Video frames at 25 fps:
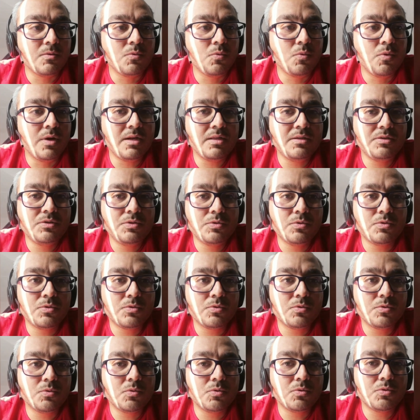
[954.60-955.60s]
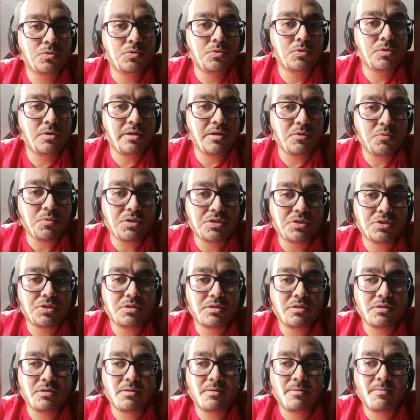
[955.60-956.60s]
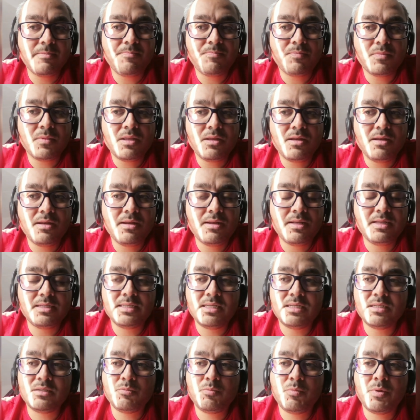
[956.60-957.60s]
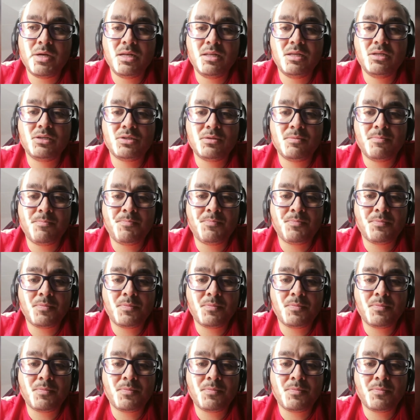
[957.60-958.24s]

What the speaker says: what is your language?" And I say Spanish.